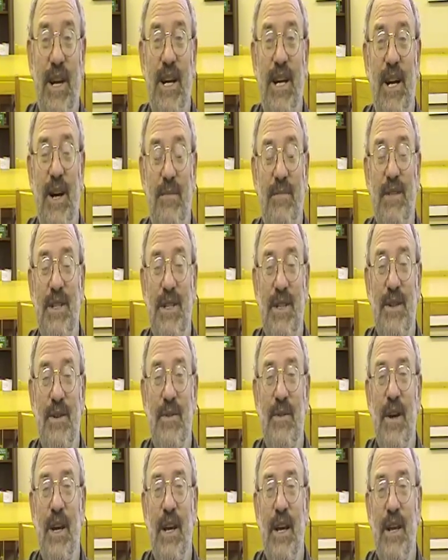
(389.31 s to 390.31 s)
it comes
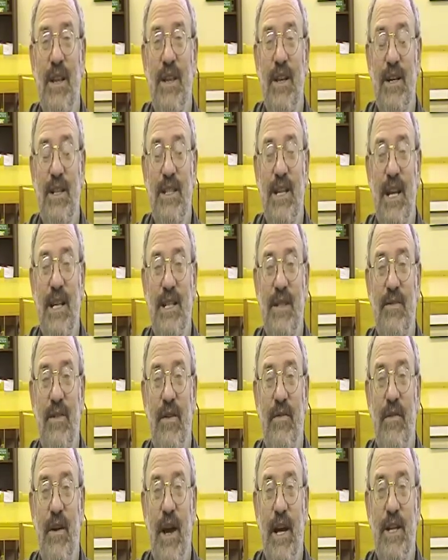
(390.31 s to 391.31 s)
to their sense of
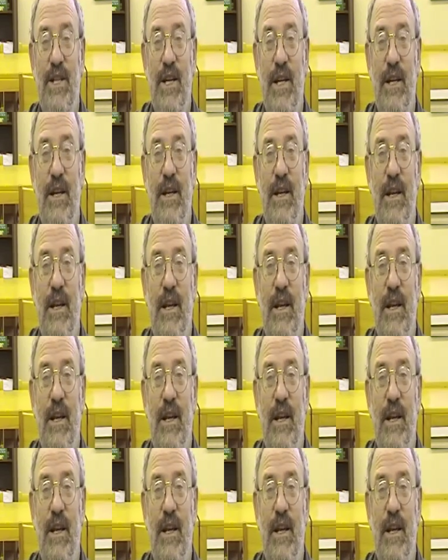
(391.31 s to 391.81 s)
affection